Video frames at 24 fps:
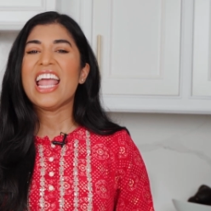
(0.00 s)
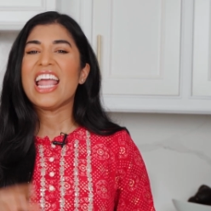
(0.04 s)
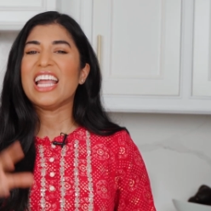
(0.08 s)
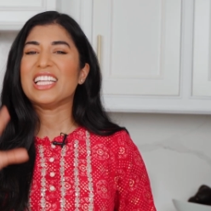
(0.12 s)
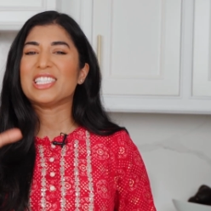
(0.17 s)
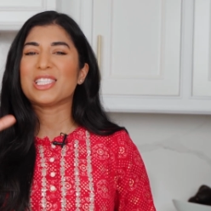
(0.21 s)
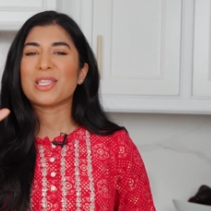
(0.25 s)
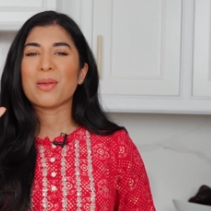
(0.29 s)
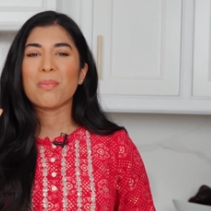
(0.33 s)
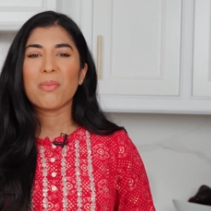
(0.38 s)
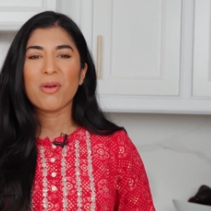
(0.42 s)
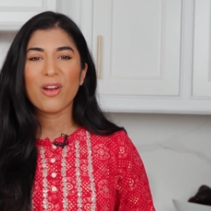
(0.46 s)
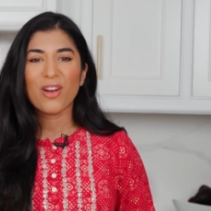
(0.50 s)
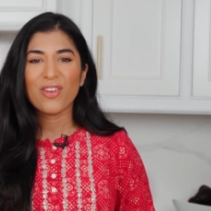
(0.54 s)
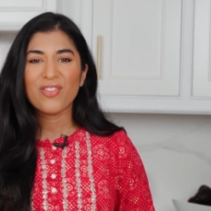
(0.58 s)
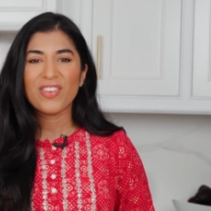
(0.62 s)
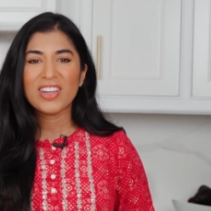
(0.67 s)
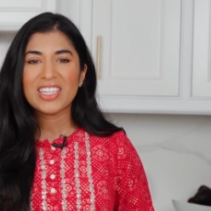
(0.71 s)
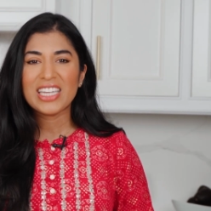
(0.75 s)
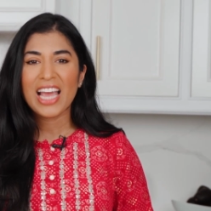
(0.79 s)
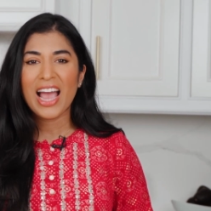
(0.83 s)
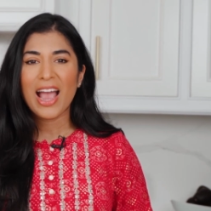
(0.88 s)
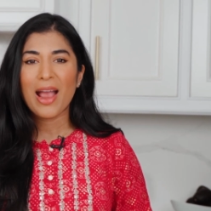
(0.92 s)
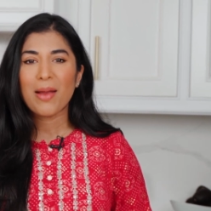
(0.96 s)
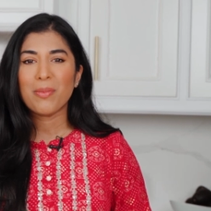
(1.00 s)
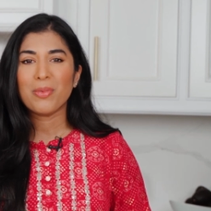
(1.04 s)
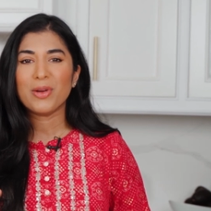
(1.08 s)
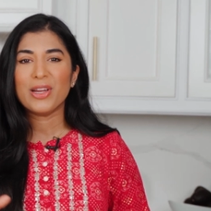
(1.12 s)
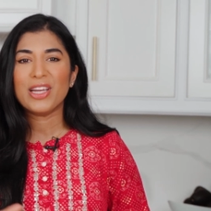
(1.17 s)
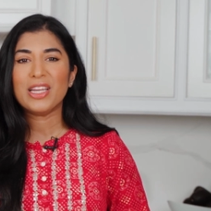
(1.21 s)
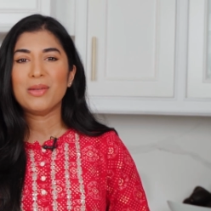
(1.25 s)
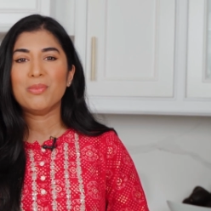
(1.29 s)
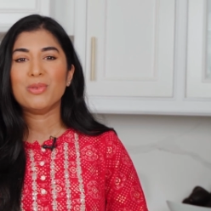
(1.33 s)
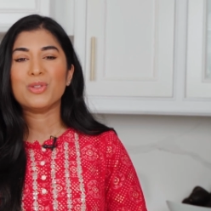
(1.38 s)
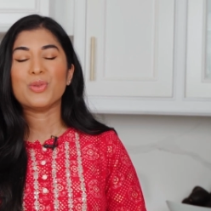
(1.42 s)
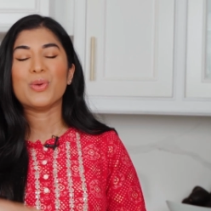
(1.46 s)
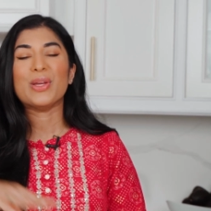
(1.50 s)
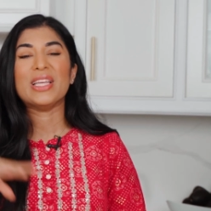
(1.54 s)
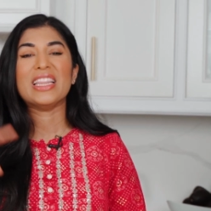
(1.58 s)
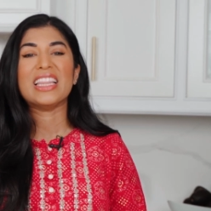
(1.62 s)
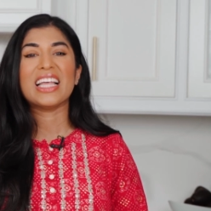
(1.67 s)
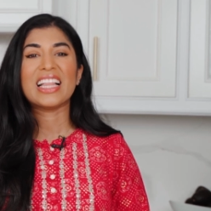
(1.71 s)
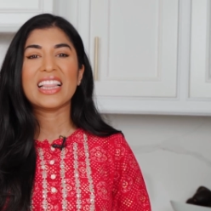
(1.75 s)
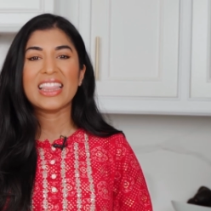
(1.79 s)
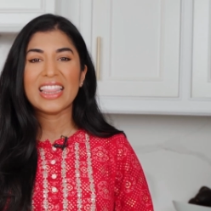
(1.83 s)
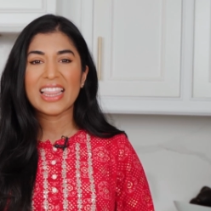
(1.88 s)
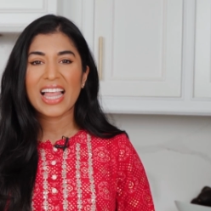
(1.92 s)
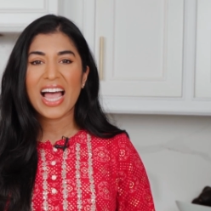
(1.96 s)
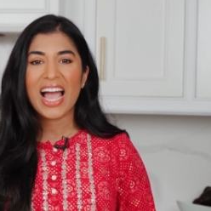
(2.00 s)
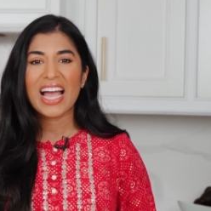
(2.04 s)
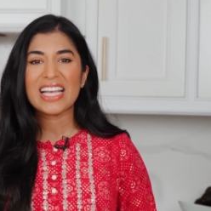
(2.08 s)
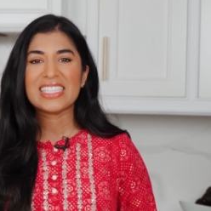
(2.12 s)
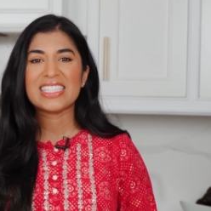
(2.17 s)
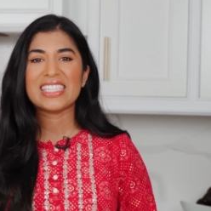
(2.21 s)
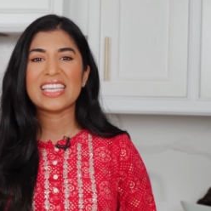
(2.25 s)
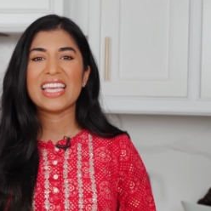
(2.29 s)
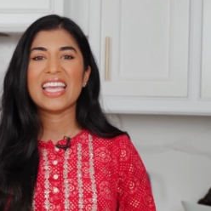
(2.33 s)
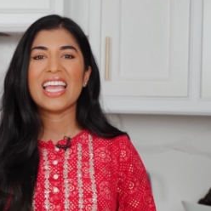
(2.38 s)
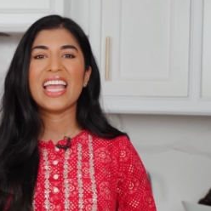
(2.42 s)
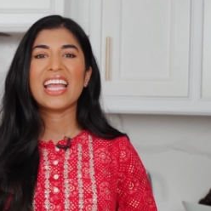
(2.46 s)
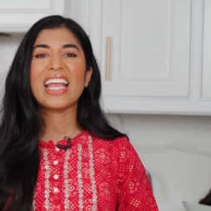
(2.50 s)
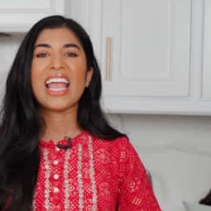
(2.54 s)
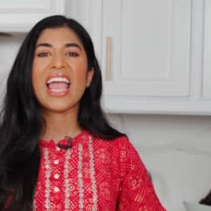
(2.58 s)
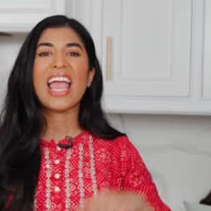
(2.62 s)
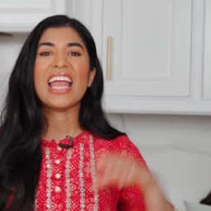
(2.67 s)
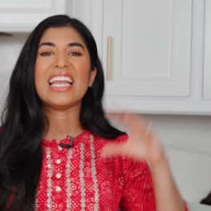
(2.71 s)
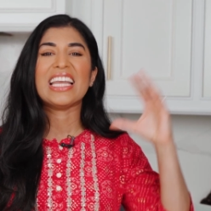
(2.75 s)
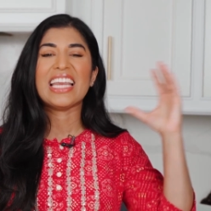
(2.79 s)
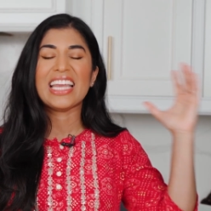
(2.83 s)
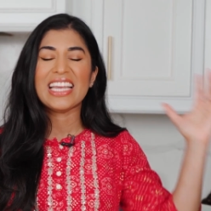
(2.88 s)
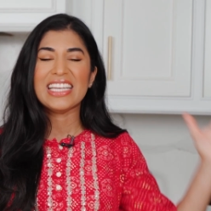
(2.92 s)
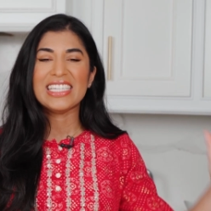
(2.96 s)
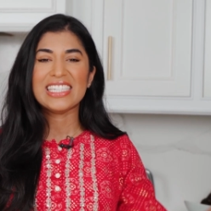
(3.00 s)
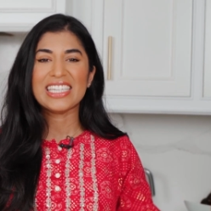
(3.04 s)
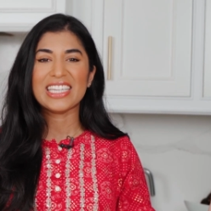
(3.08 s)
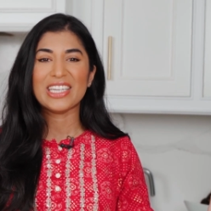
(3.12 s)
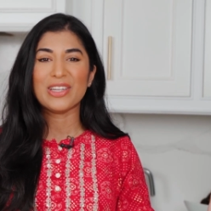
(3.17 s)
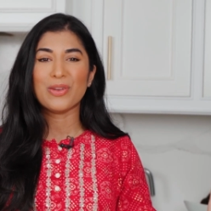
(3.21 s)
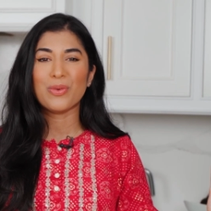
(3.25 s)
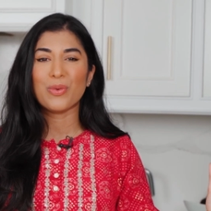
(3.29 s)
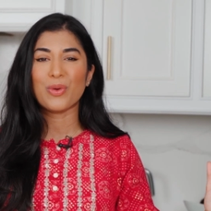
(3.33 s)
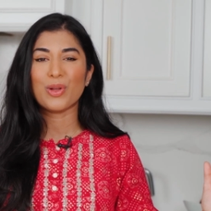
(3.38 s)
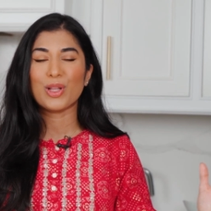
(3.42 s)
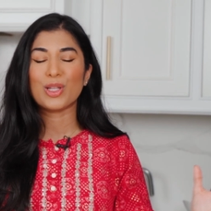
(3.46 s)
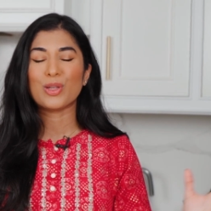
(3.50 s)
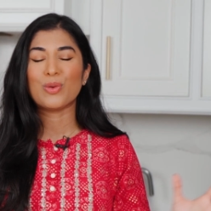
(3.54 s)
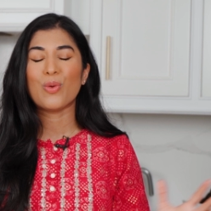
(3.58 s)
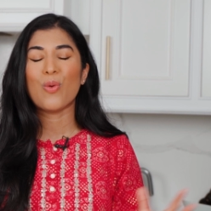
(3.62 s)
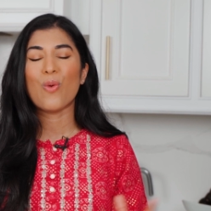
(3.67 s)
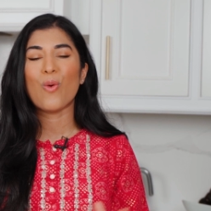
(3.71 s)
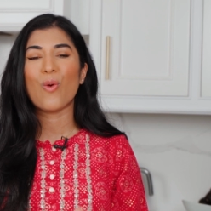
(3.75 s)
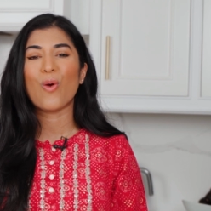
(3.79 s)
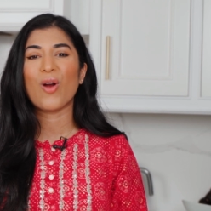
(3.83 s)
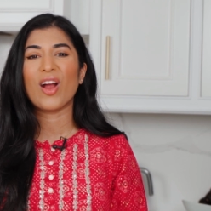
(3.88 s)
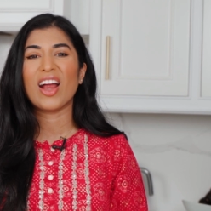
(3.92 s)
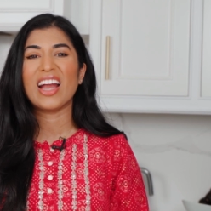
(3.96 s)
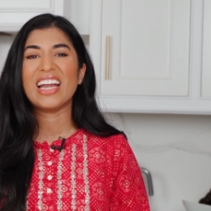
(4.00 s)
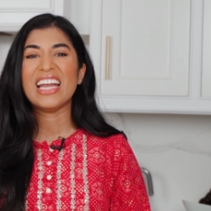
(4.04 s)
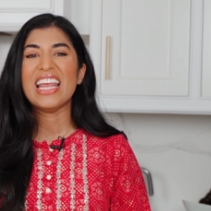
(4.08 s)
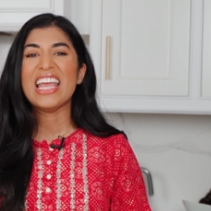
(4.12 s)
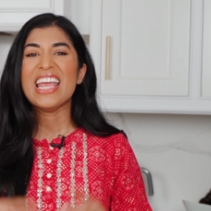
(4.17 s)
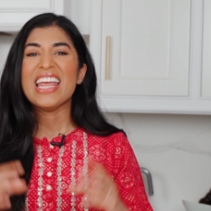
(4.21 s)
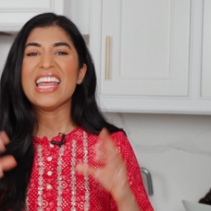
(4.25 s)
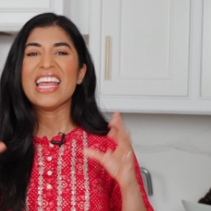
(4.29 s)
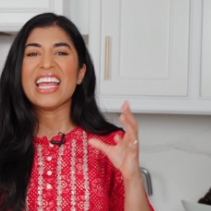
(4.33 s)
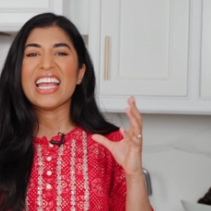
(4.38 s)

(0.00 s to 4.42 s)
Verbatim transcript: It's the perfect hybrid between the classic and Indian grilled corn.